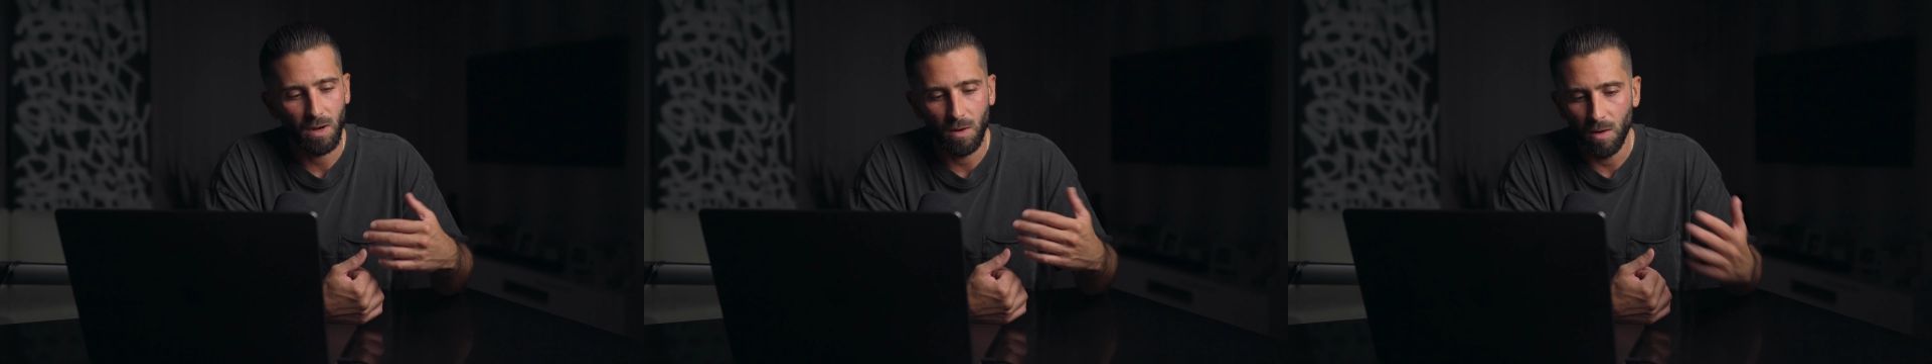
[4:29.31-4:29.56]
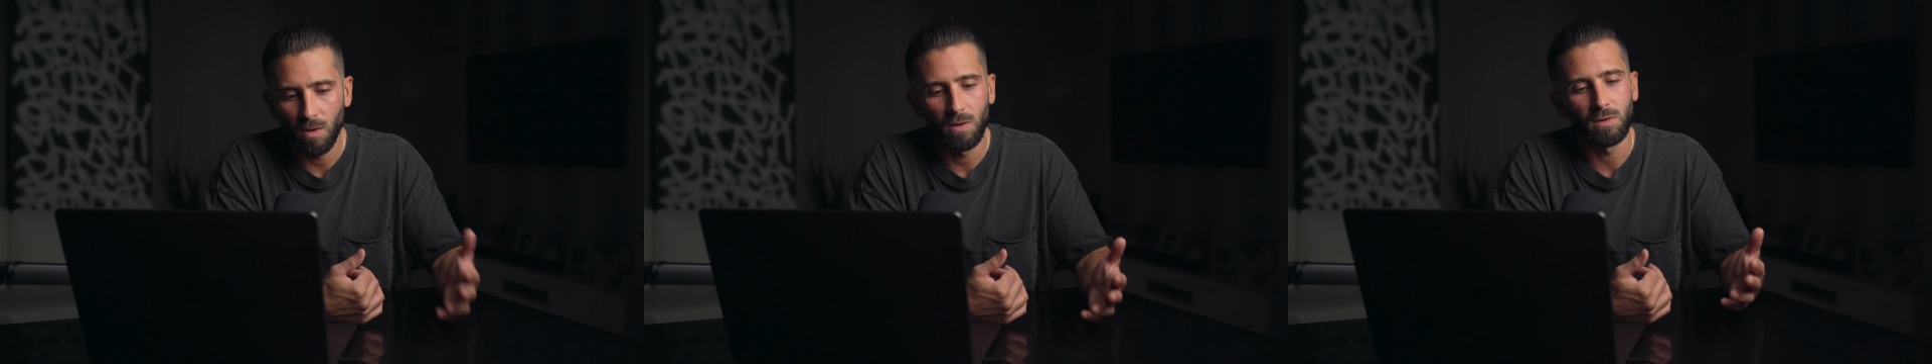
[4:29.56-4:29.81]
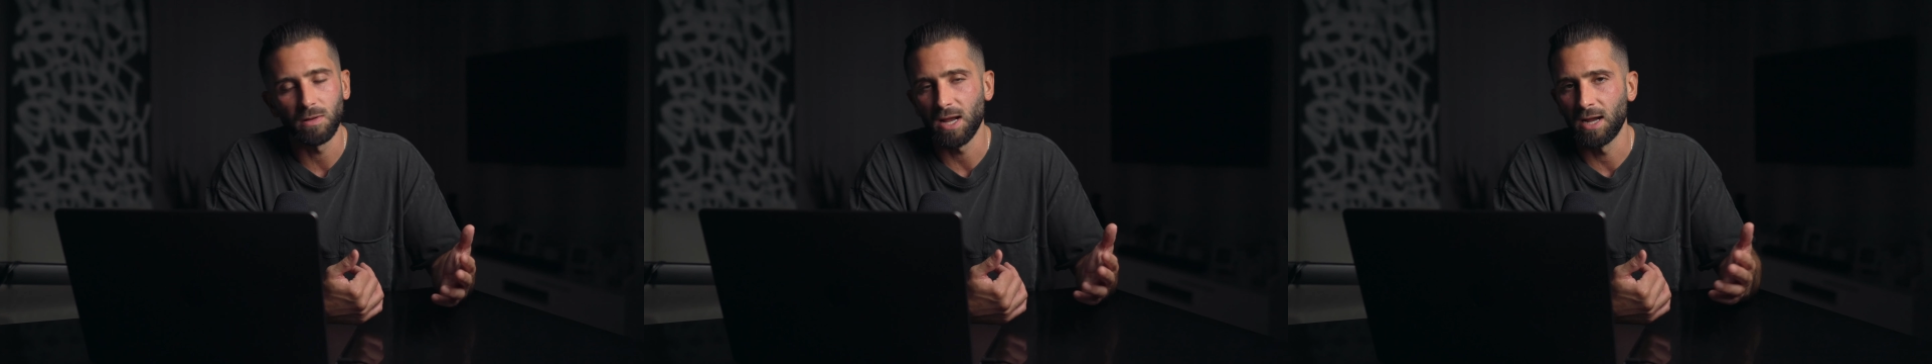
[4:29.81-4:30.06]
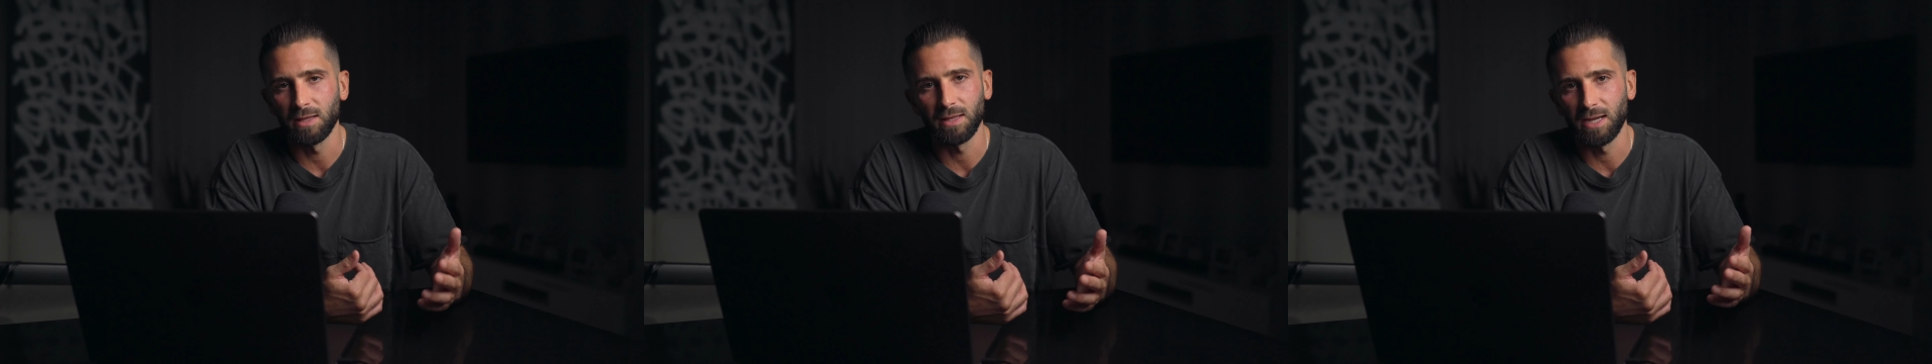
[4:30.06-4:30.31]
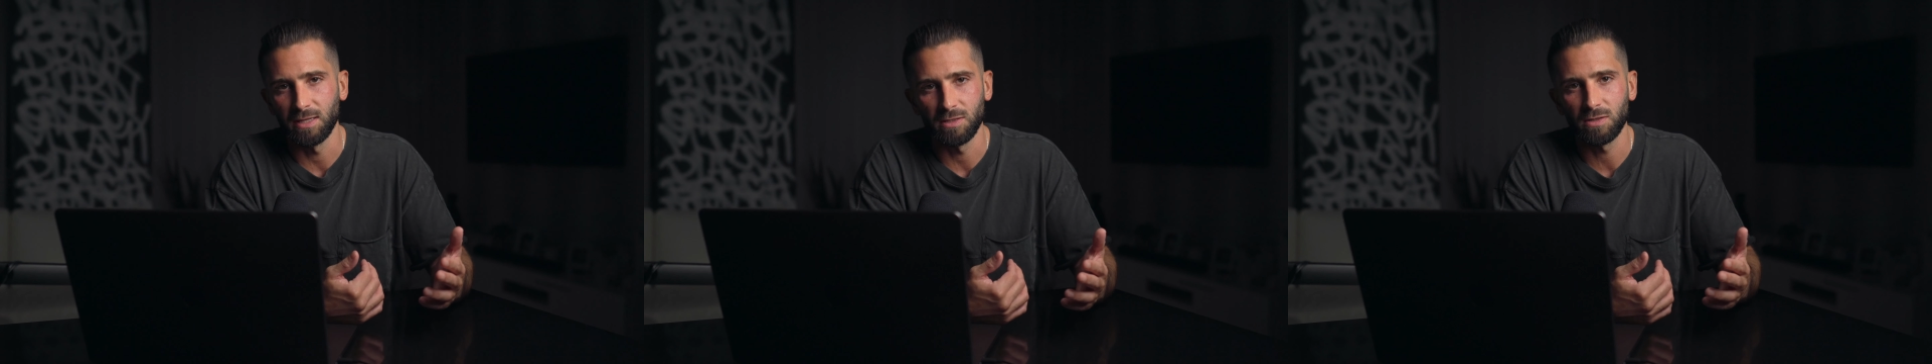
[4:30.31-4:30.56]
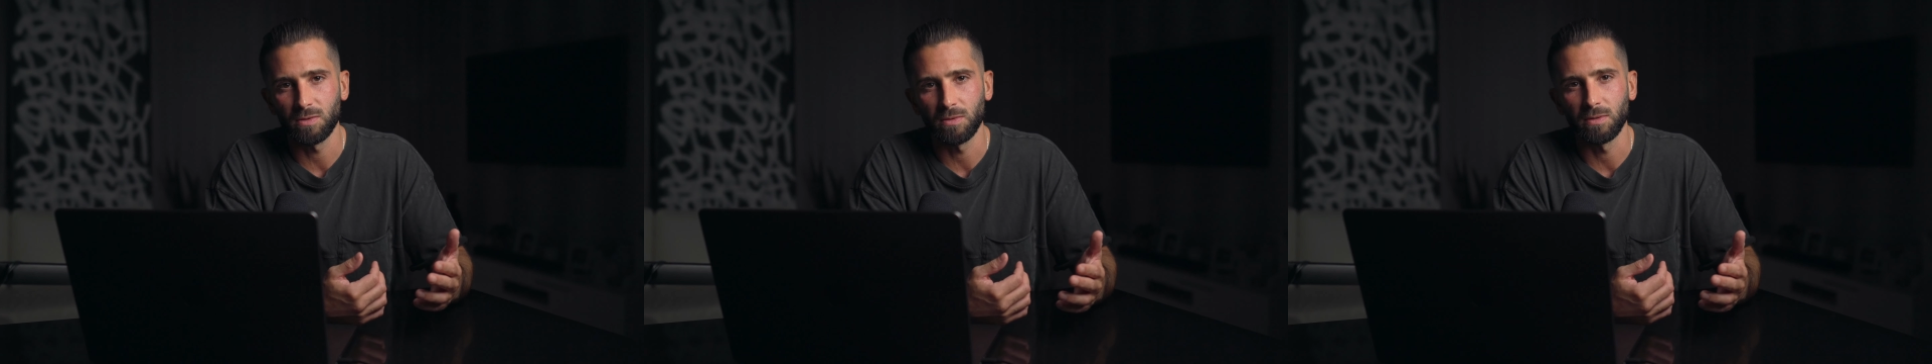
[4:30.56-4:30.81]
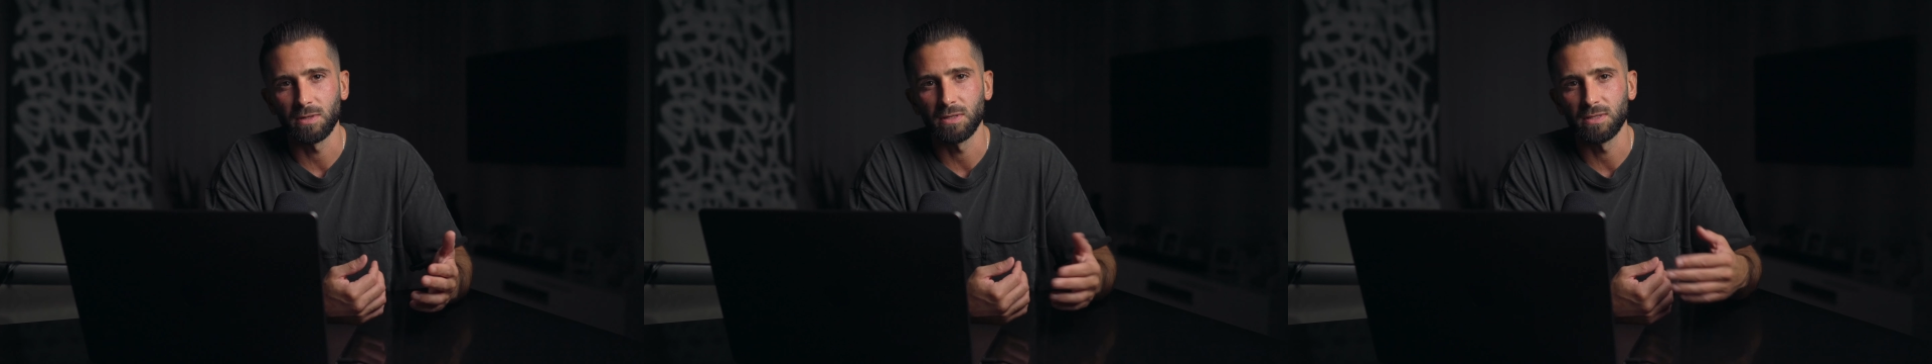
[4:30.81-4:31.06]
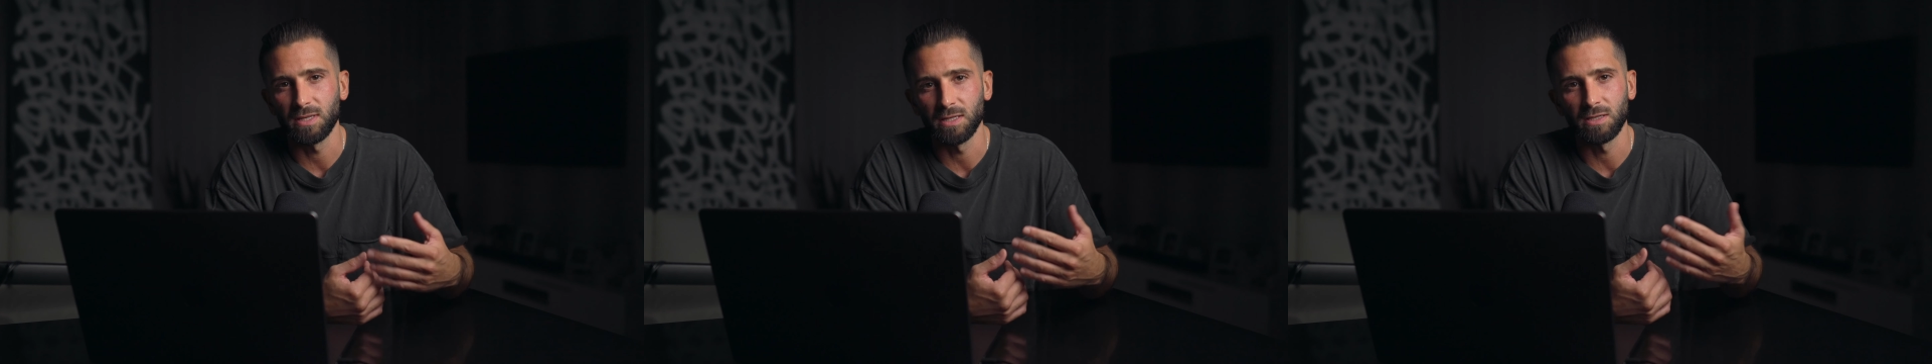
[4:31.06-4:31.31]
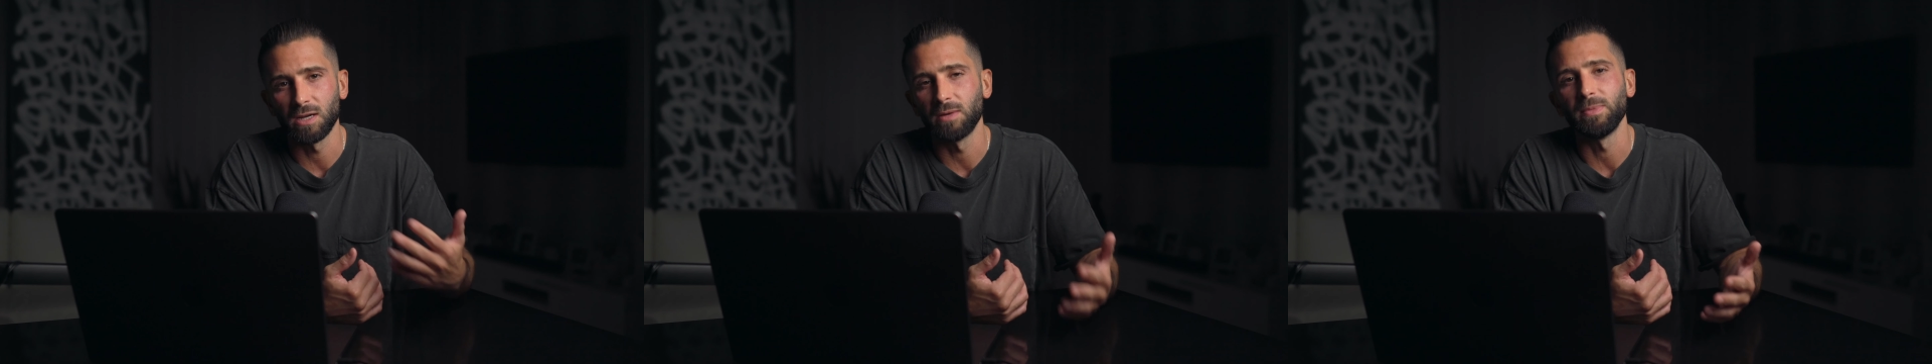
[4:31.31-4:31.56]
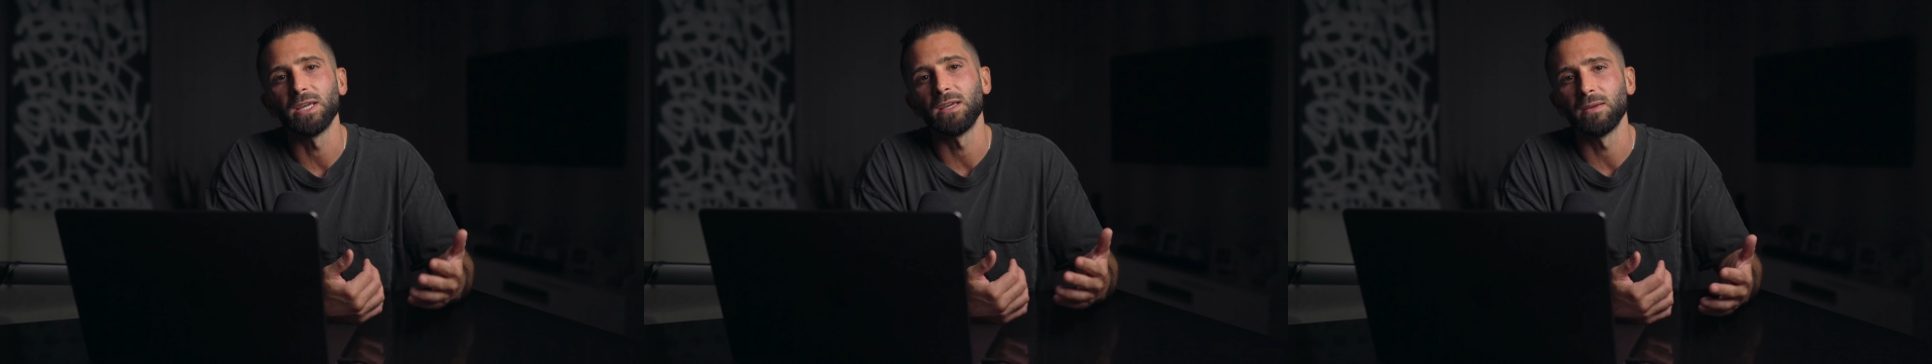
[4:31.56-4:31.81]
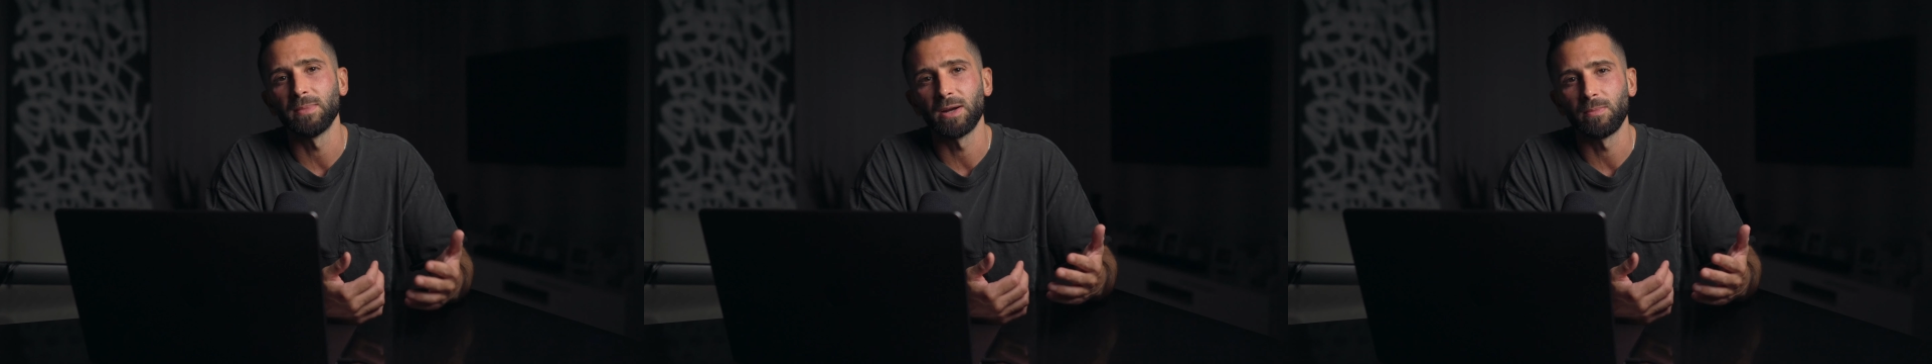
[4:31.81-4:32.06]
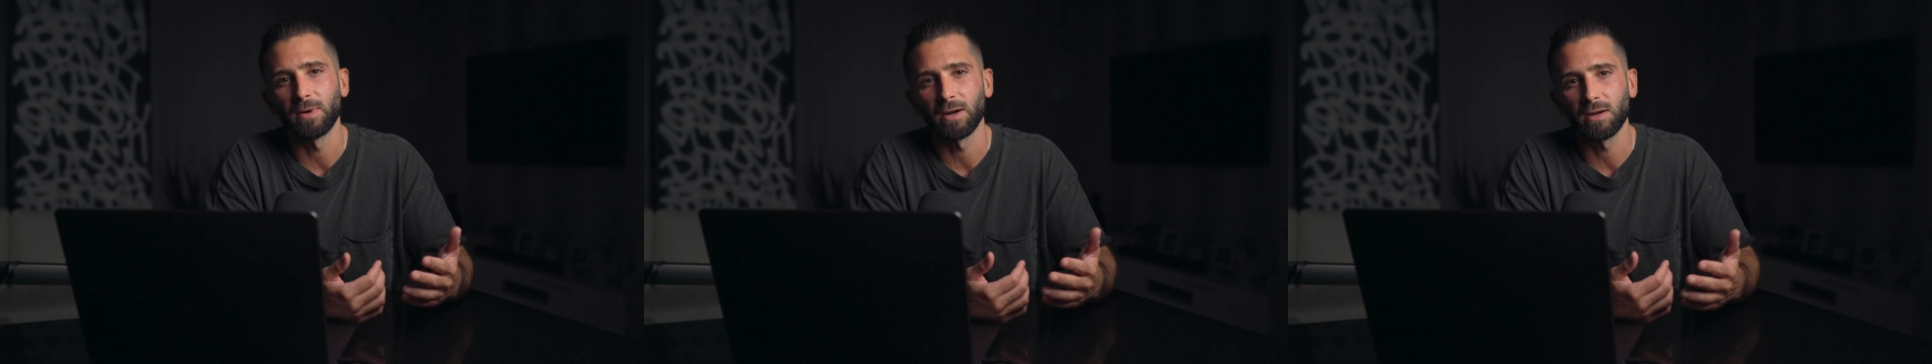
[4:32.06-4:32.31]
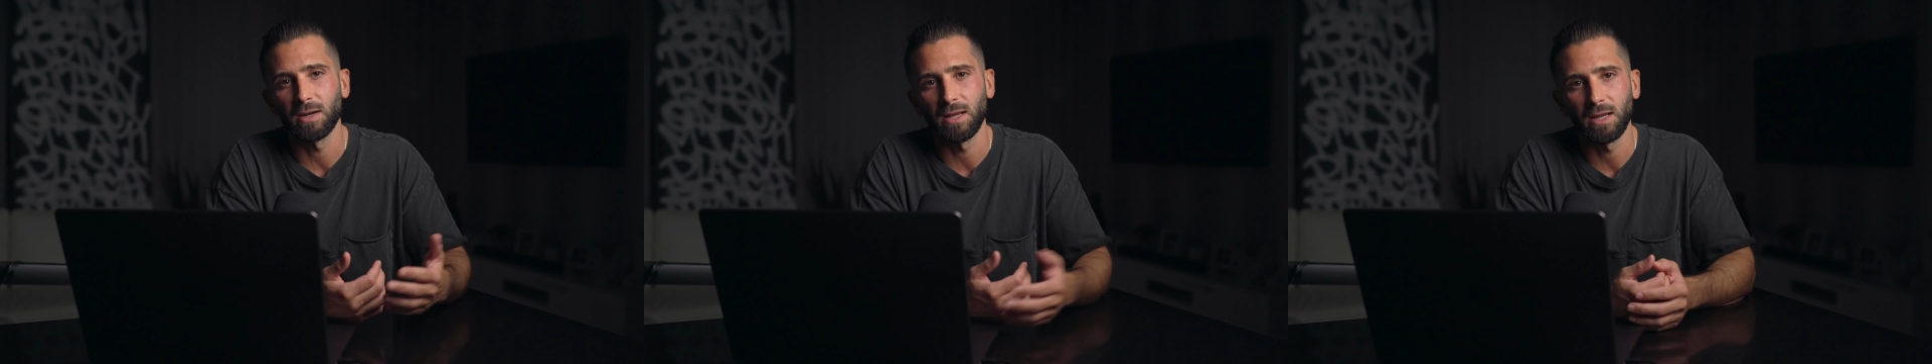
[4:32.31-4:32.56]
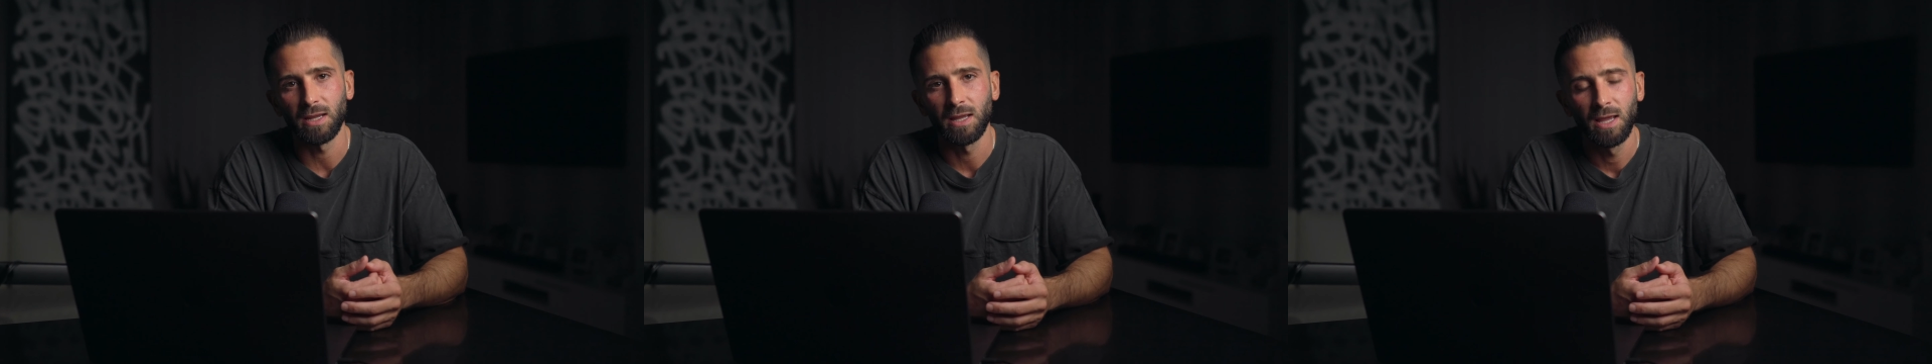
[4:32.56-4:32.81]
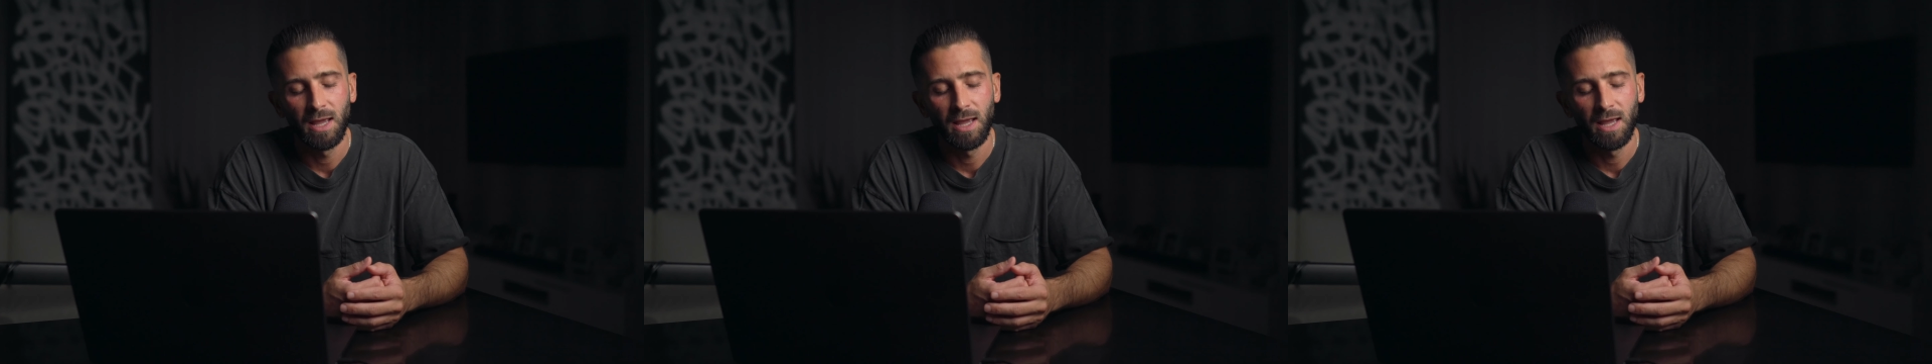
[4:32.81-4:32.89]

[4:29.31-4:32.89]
all online stores is going to be email marketing.